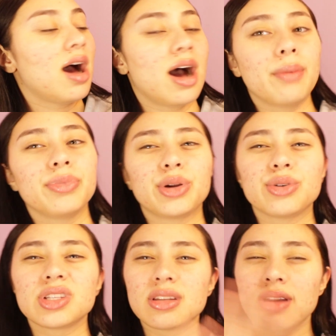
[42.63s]
There
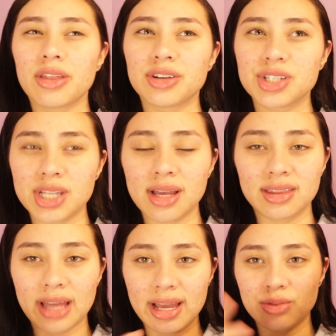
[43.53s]
was another
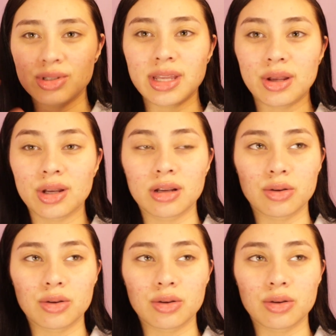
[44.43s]
set that it was like